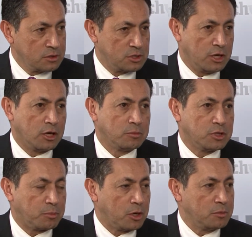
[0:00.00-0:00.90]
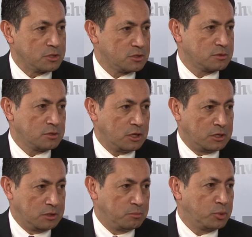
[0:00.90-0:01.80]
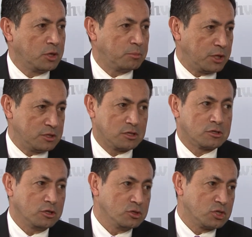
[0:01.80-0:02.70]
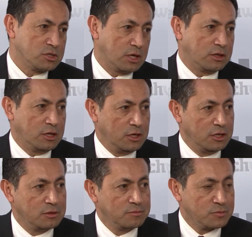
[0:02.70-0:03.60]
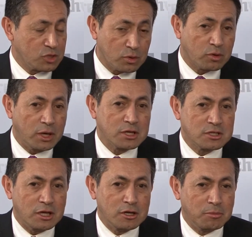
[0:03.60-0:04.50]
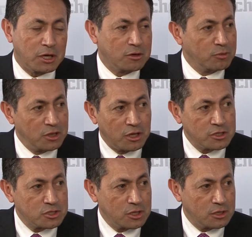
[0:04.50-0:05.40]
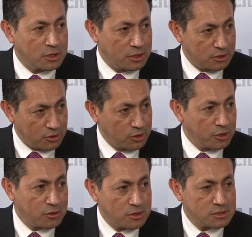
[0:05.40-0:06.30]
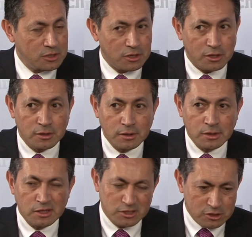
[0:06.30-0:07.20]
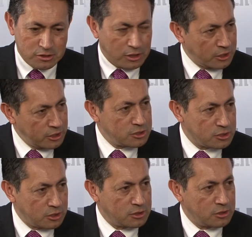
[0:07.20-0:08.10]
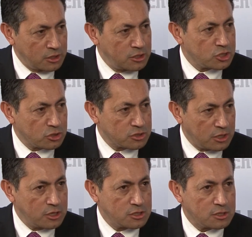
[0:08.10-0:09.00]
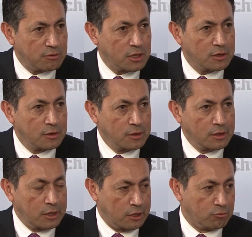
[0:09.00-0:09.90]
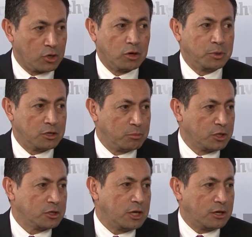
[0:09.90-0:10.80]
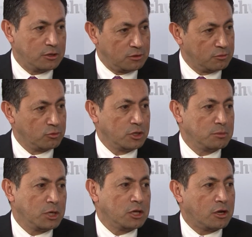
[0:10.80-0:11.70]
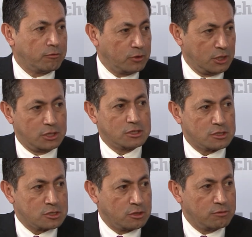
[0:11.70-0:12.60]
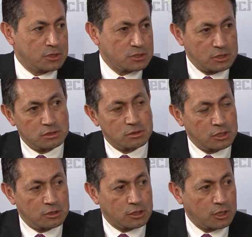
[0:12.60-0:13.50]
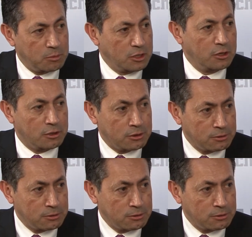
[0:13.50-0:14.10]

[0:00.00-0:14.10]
to help departments put in place the solutions that they need. So we're quite excited about it. We launched it earlier this year, just at least the initial stages of it, and we're hoping to build it out and really begin offering it as a service in the coming year.